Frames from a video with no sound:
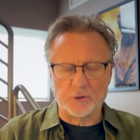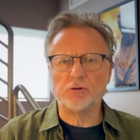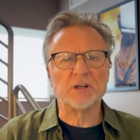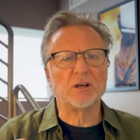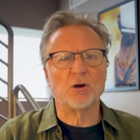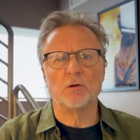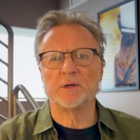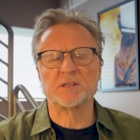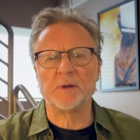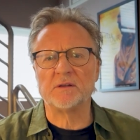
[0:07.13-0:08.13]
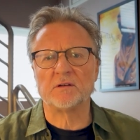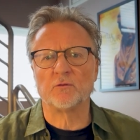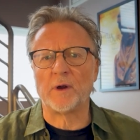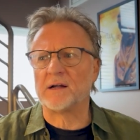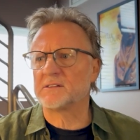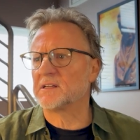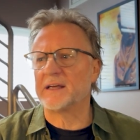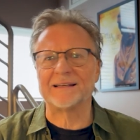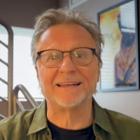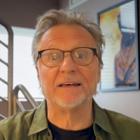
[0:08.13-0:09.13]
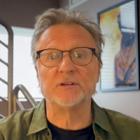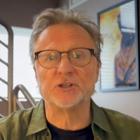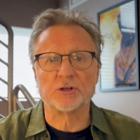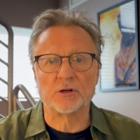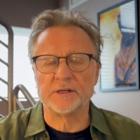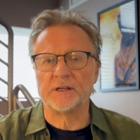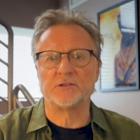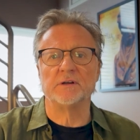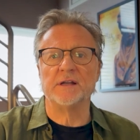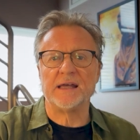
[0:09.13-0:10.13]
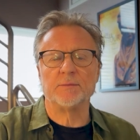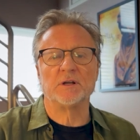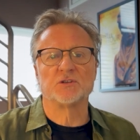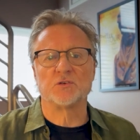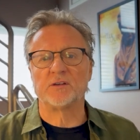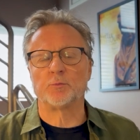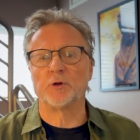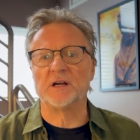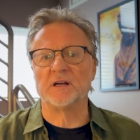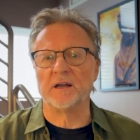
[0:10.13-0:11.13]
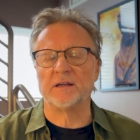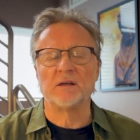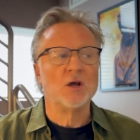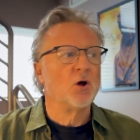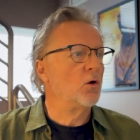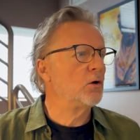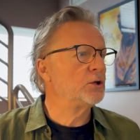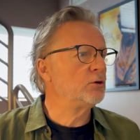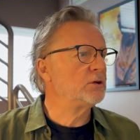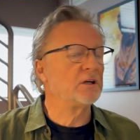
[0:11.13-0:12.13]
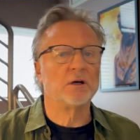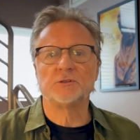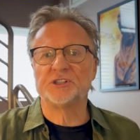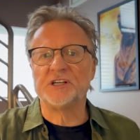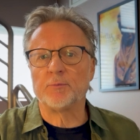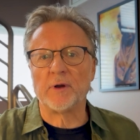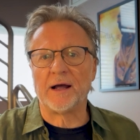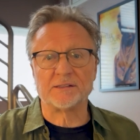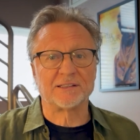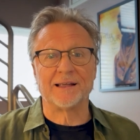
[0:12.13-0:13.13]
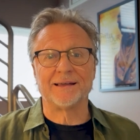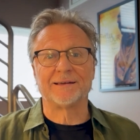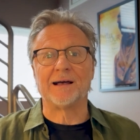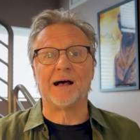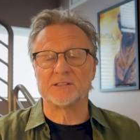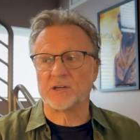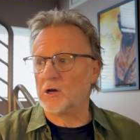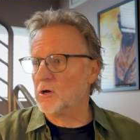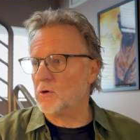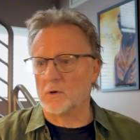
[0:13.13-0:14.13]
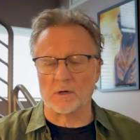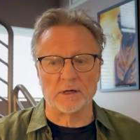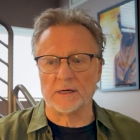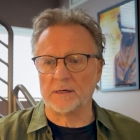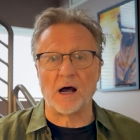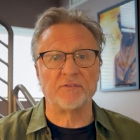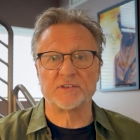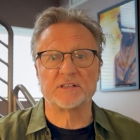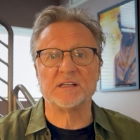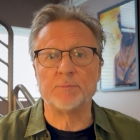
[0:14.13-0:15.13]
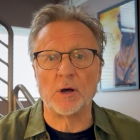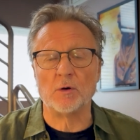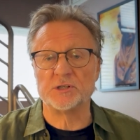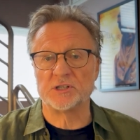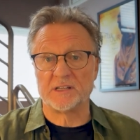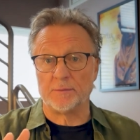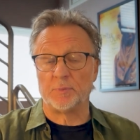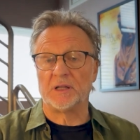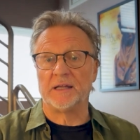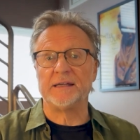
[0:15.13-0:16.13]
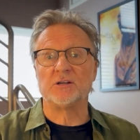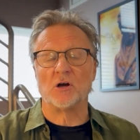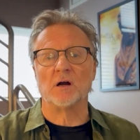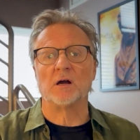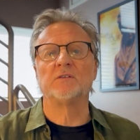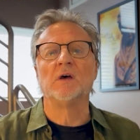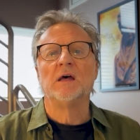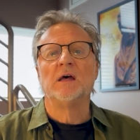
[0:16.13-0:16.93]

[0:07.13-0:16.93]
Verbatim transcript: You can go to expensive routes like Levenger and get your name and address printed on it, or you can go cheap routes like Costco or uh, Office Depot and just get plain cards.